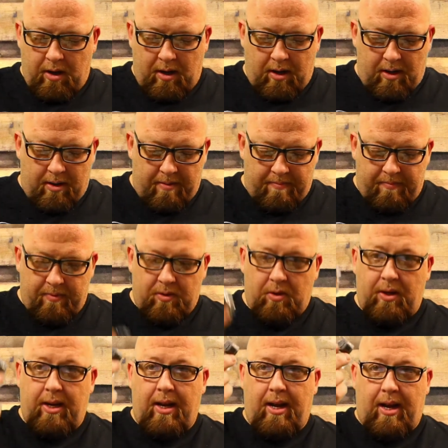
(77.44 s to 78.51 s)
So
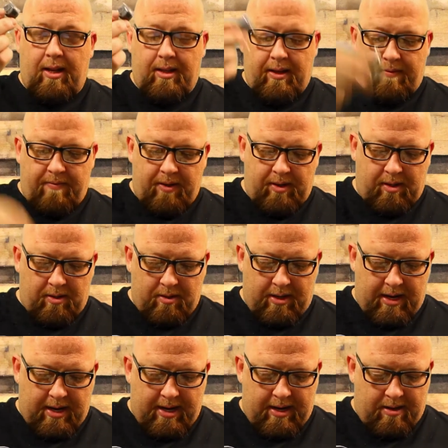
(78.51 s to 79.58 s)
yeah, I'll leave this little
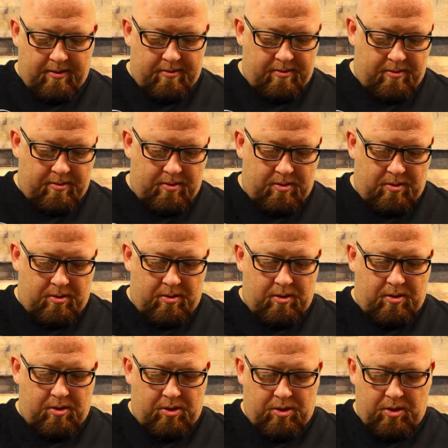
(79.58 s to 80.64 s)
guy out
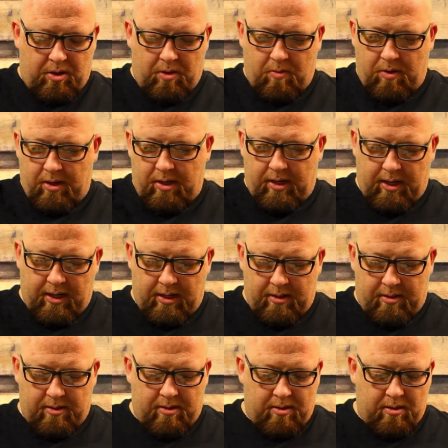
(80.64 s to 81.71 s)
just to show you what it
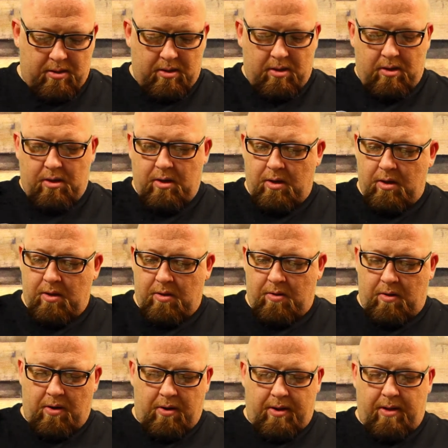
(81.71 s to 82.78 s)
does.
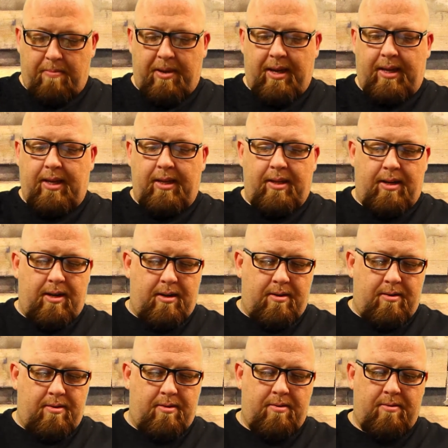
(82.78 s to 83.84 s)
Throw all that back in there.
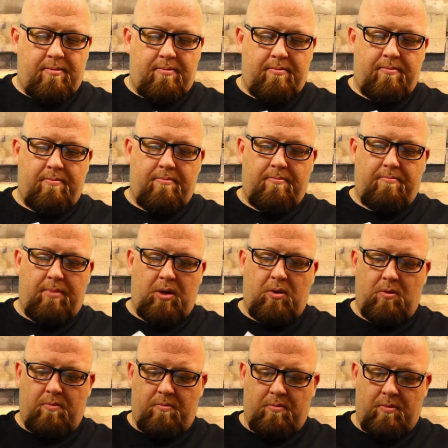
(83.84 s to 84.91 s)

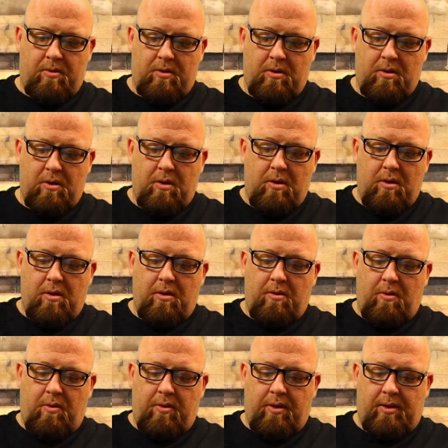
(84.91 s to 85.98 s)
Boom.
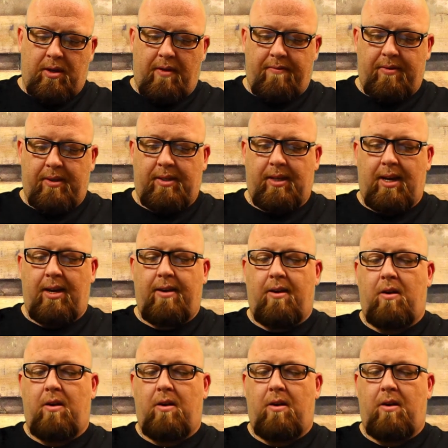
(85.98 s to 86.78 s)
Throw this off to the side.